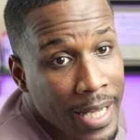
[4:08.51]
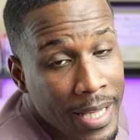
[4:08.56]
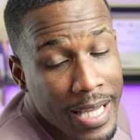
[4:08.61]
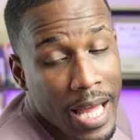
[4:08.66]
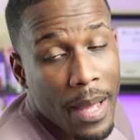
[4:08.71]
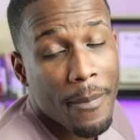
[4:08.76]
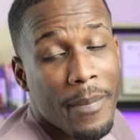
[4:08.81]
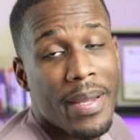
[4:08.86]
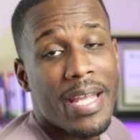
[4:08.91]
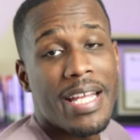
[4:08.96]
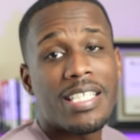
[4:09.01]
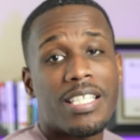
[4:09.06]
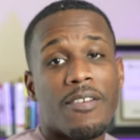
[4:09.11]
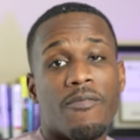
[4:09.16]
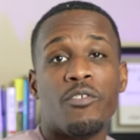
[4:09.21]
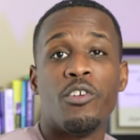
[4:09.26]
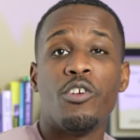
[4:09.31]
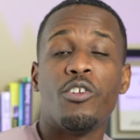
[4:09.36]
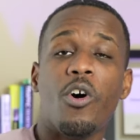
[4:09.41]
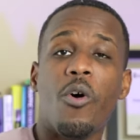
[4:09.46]
That means
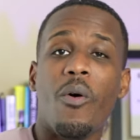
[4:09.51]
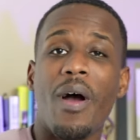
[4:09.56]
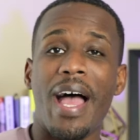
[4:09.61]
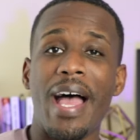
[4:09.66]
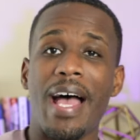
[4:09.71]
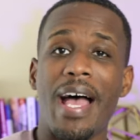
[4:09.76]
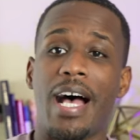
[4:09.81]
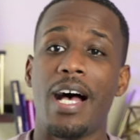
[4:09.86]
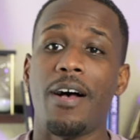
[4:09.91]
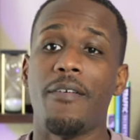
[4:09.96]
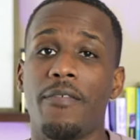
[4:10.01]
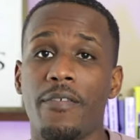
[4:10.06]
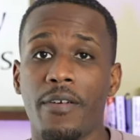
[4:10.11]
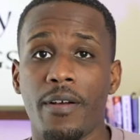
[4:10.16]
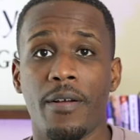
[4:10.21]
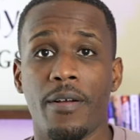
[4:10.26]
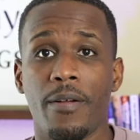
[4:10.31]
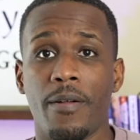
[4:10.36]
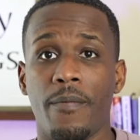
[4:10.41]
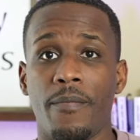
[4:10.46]
if you don't have,
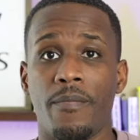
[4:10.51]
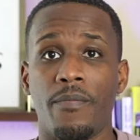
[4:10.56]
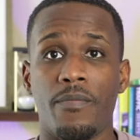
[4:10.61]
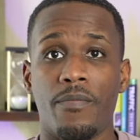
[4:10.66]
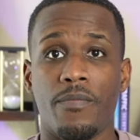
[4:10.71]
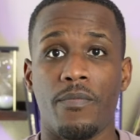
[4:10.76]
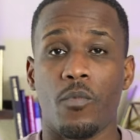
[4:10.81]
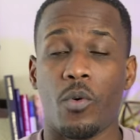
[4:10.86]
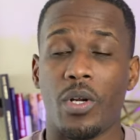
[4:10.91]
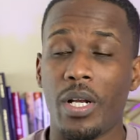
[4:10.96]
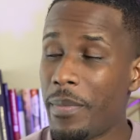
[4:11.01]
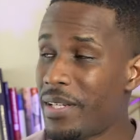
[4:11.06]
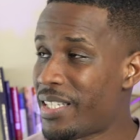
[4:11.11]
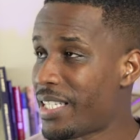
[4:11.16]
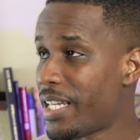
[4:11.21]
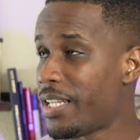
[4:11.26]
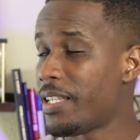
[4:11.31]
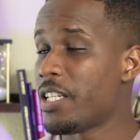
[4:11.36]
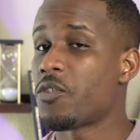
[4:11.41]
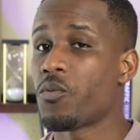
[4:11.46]
well, let me
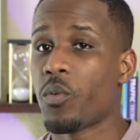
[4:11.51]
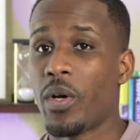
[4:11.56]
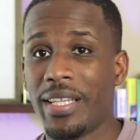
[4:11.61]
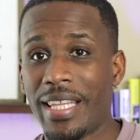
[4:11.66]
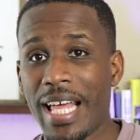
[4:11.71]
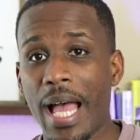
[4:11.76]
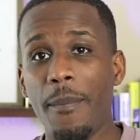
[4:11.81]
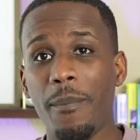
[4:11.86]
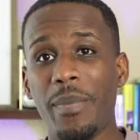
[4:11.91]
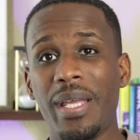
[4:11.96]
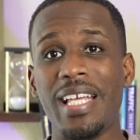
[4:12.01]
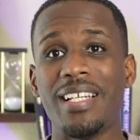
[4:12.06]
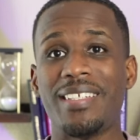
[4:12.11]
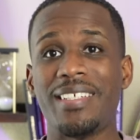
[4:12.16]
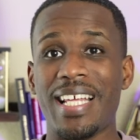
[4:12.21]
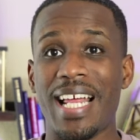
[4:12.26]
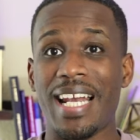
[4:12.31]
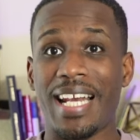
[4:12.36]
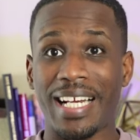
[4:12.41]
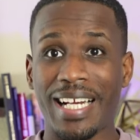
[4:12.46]
say it this way that means
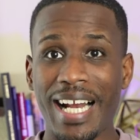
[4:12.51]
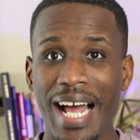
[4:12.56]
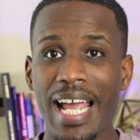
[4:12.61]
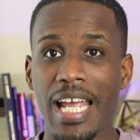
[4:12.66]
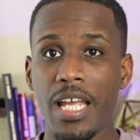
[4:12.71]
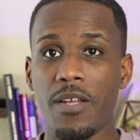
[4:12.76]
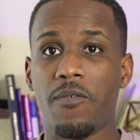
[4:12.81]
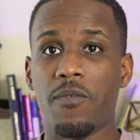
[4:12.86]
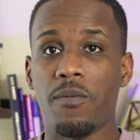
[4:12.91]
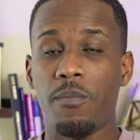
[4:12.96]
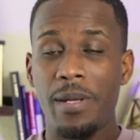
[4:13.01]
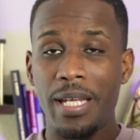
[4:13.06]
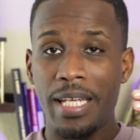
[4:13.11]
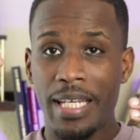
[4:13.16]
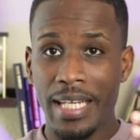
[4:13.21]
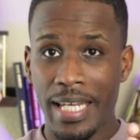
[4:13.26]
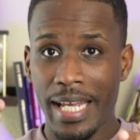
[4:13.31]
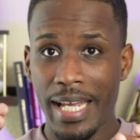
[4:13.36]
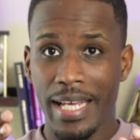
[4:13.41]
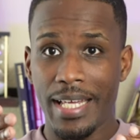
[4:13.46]
that life
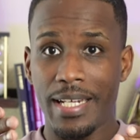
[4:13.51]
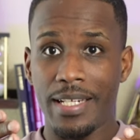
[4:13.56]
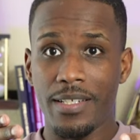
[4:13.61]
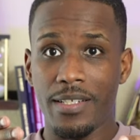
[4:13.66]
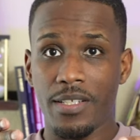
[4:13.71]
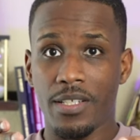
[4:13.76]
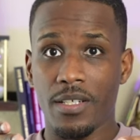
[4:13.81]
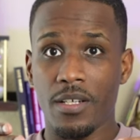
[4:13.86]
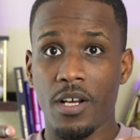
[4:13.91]
begins,